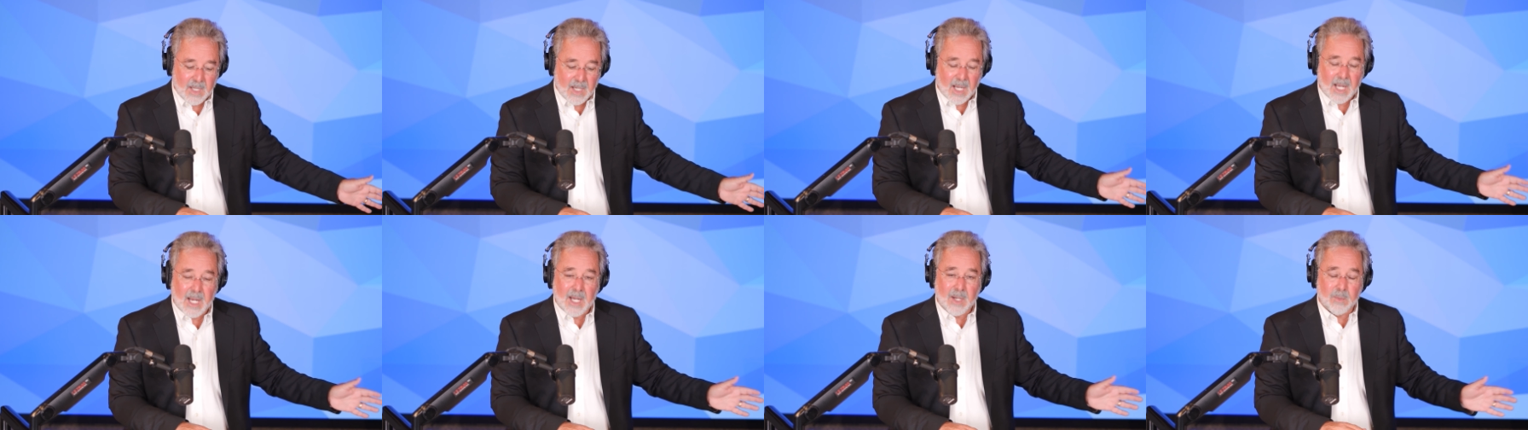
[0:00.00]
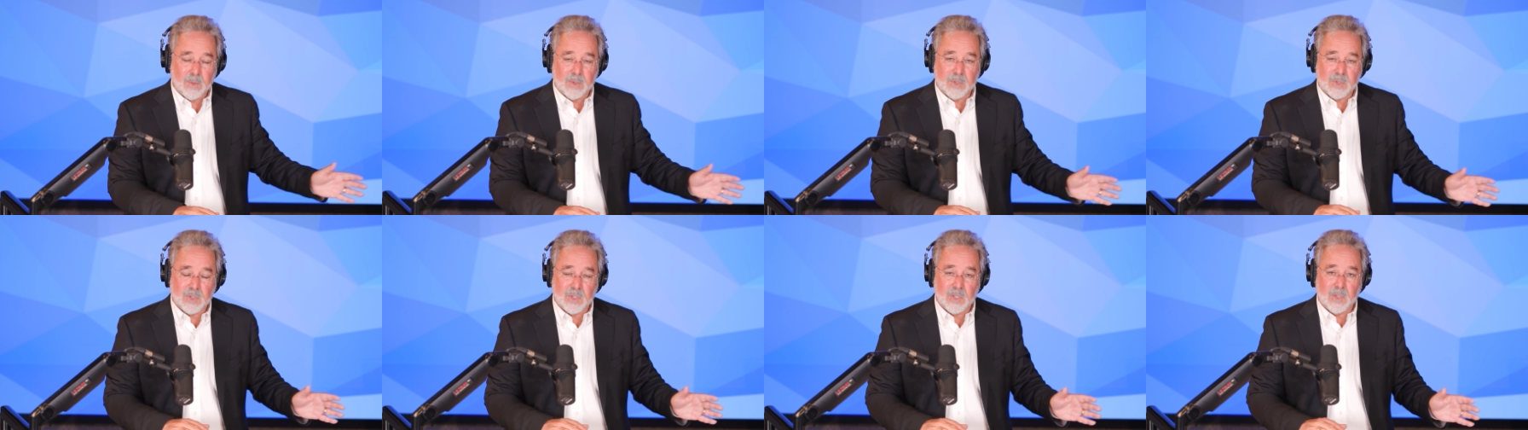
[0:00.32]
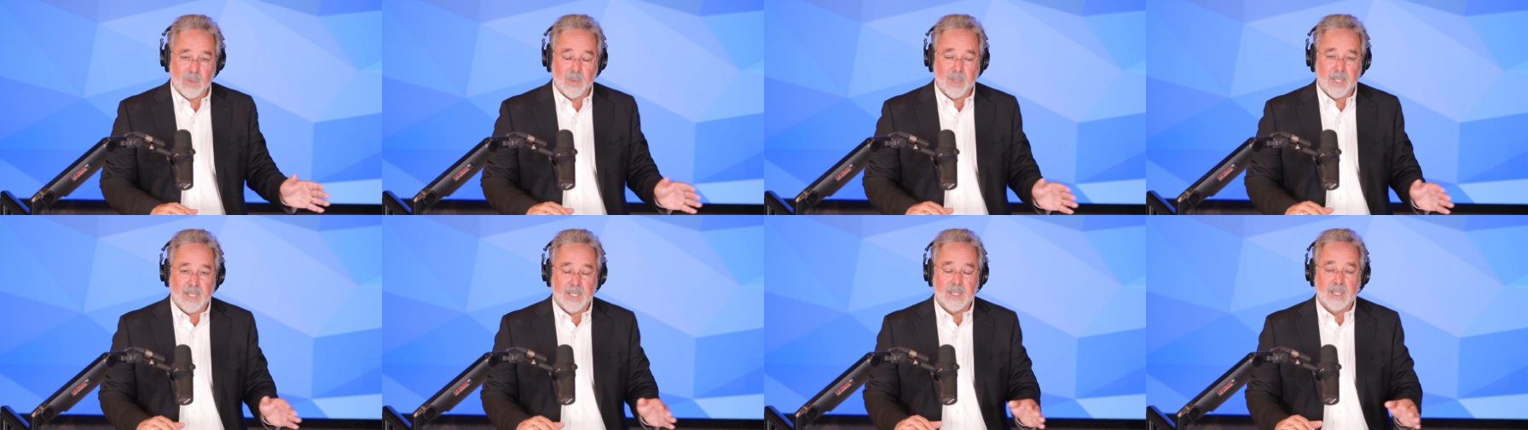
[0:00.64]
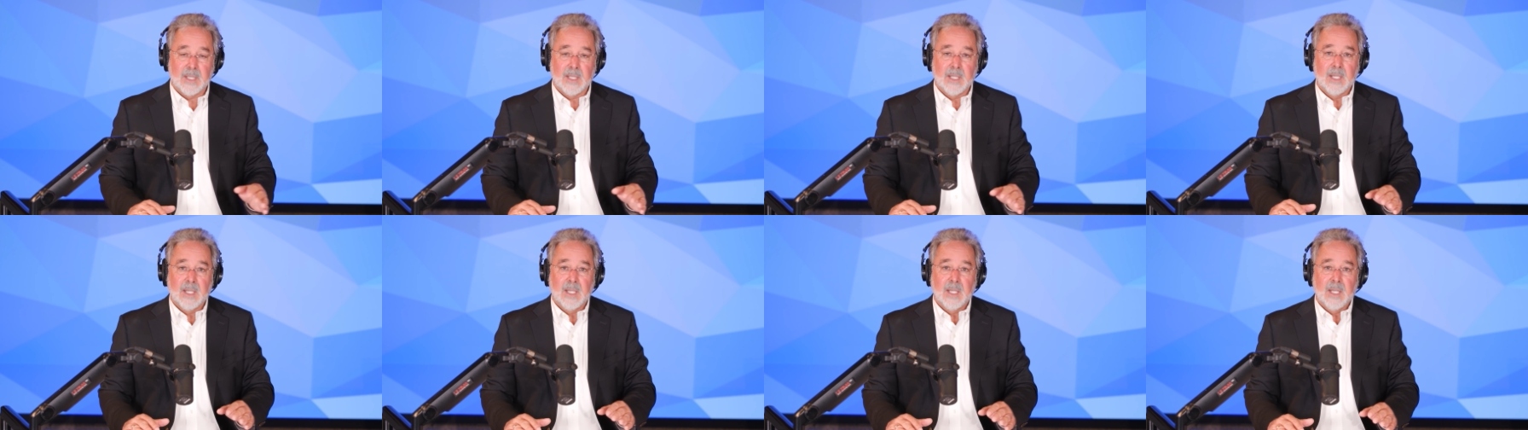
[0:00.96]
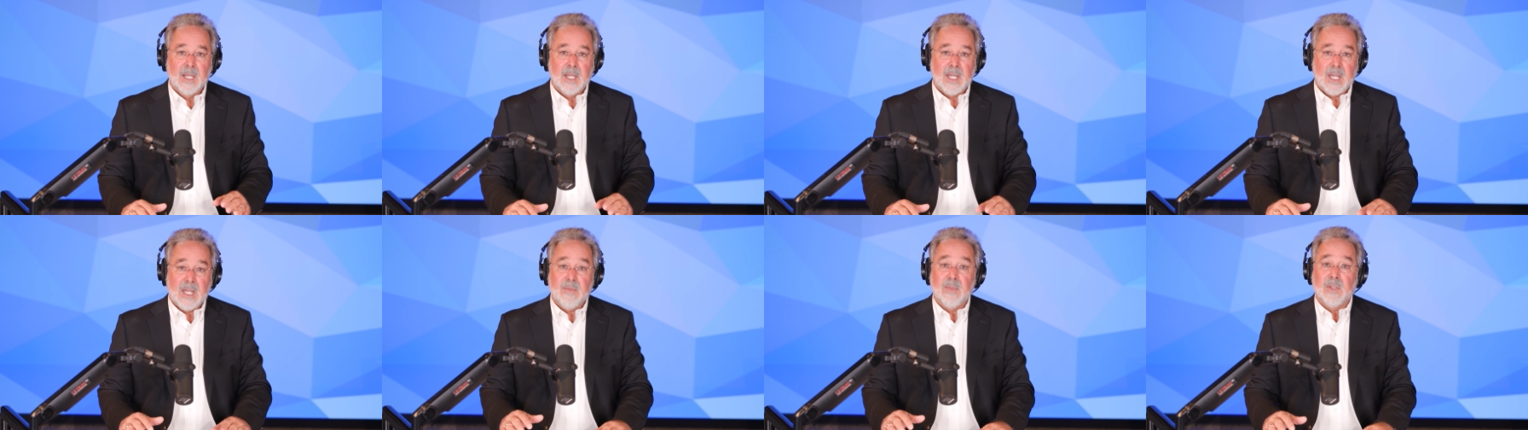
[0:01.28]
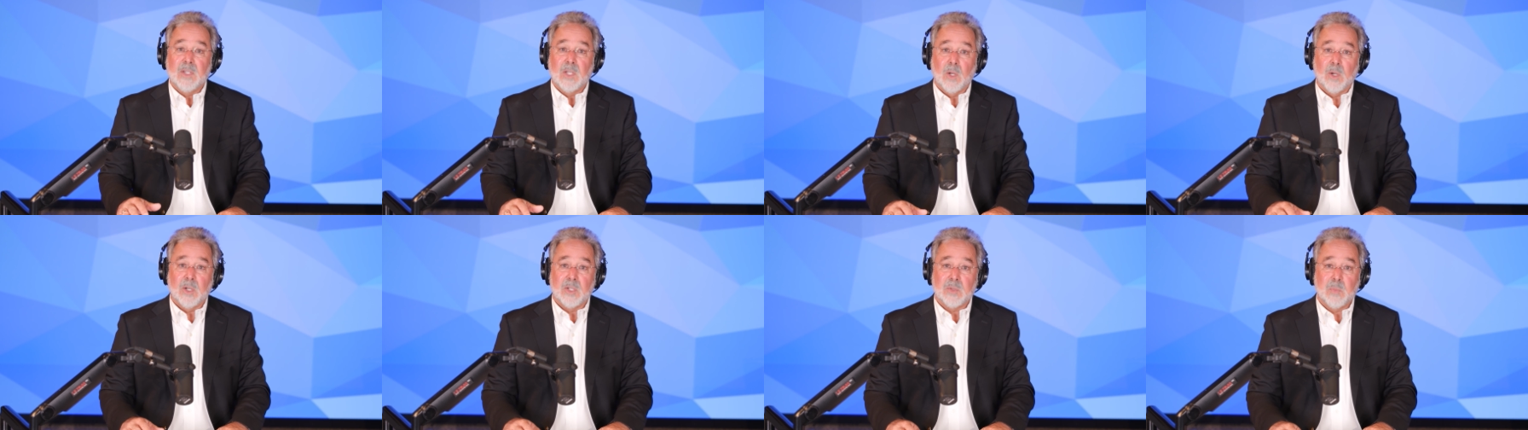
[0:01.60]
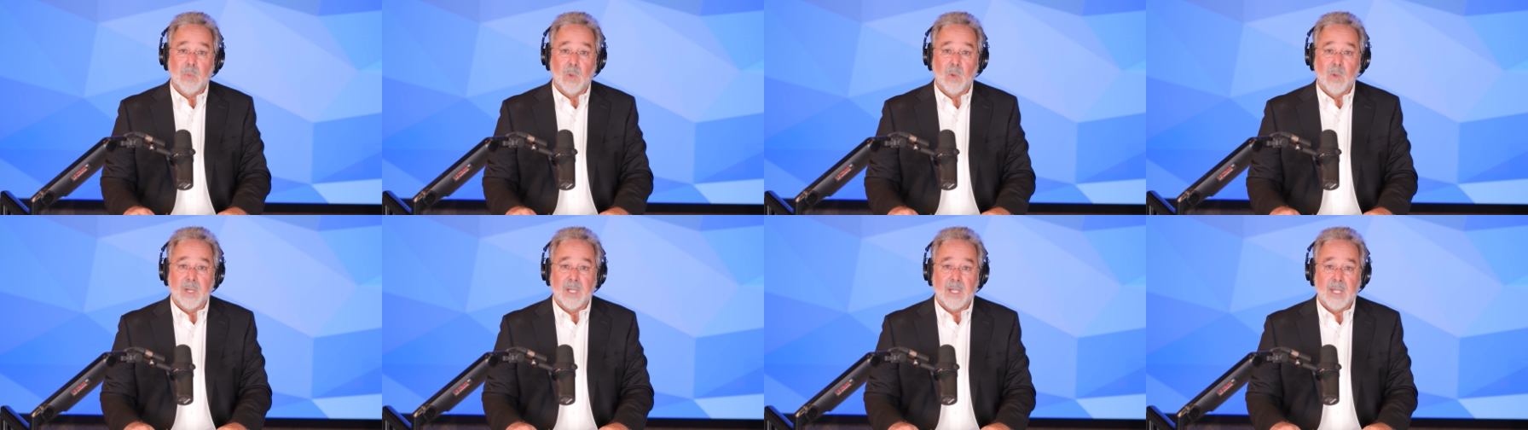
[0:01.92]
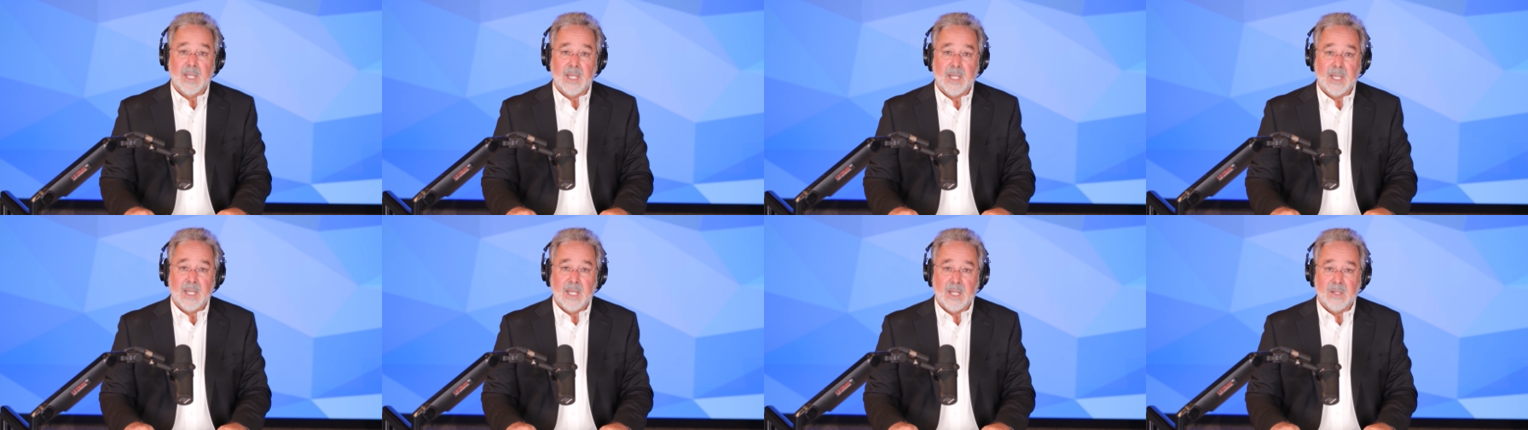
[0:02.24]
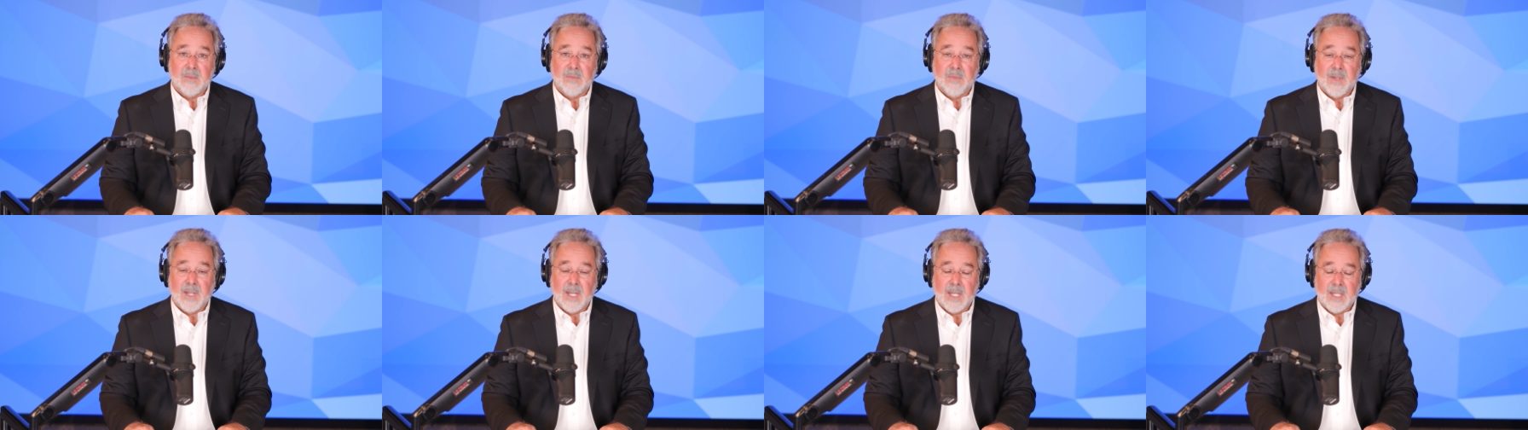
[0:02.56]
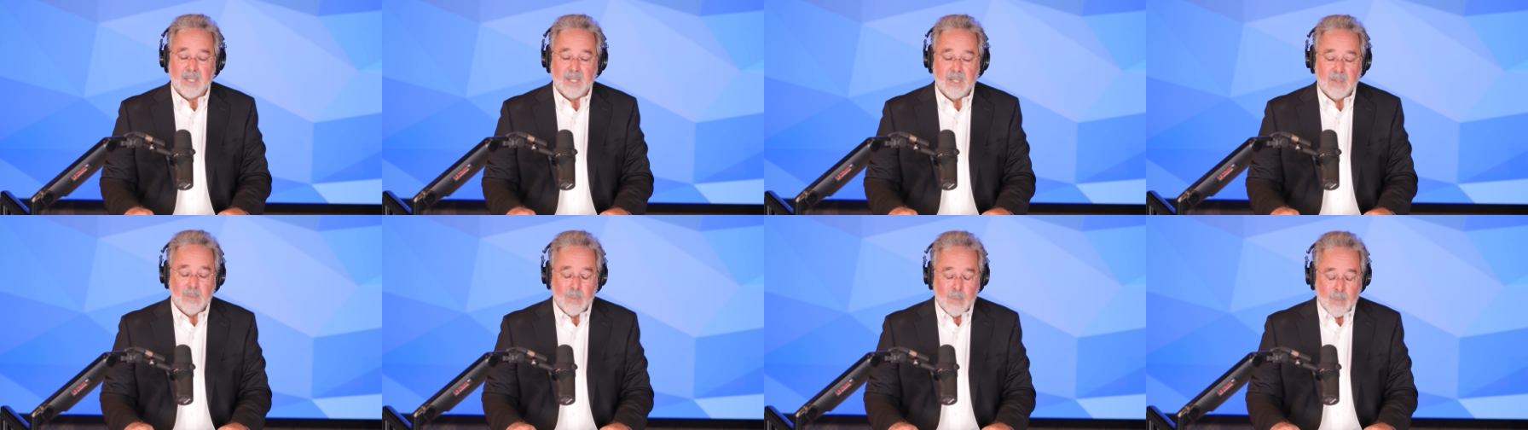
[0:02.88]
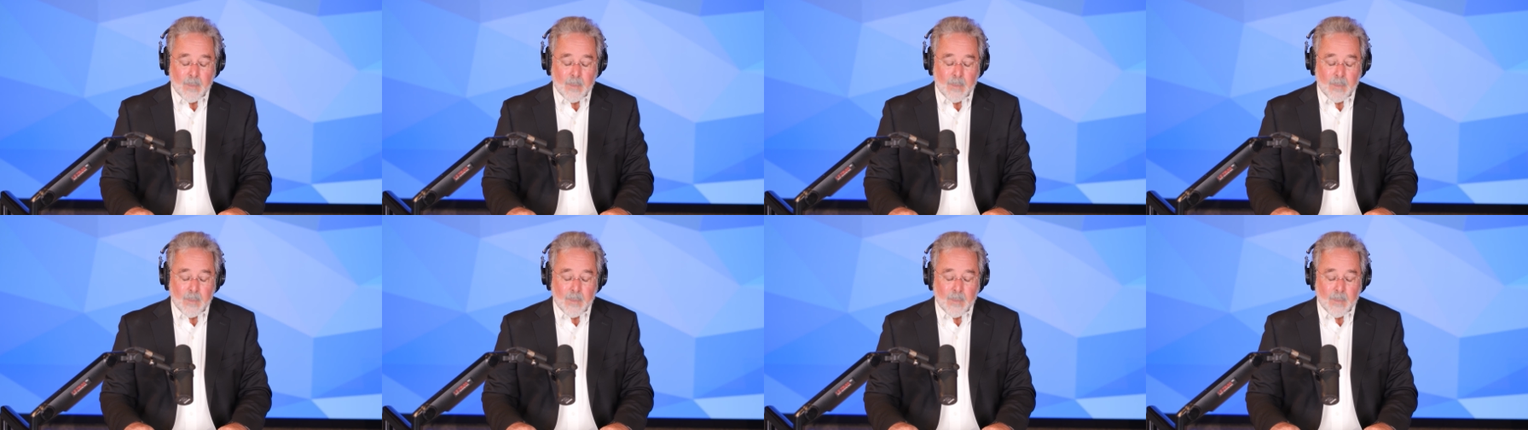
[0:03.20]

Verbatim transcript: I was doing even though I was born again and had faith.